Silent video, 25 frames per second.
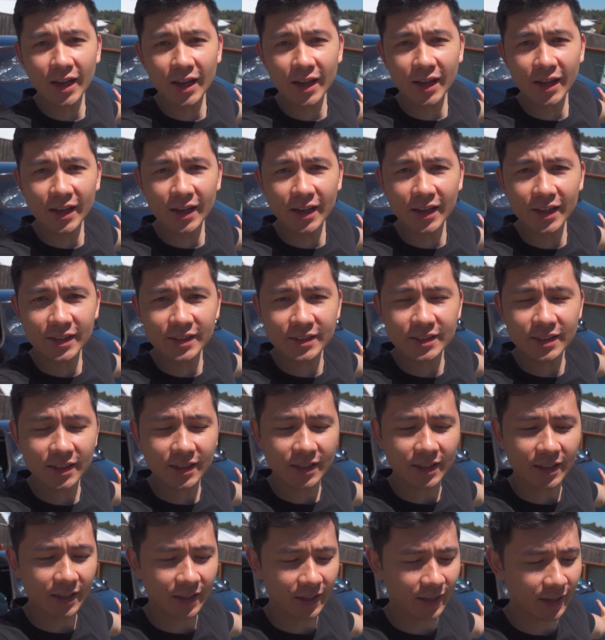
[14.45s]
and
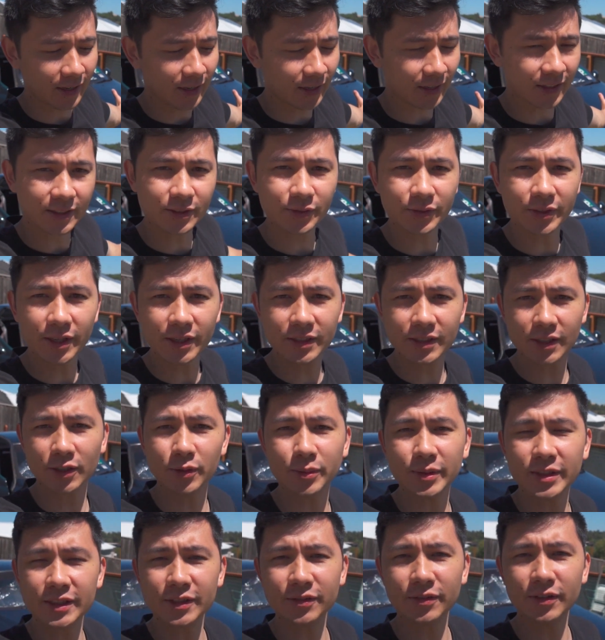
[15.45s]
this video is a
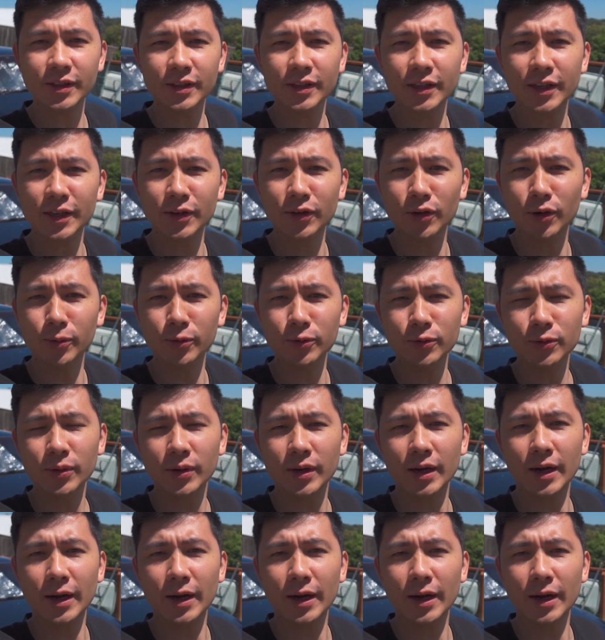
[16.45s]
little bit different than normal.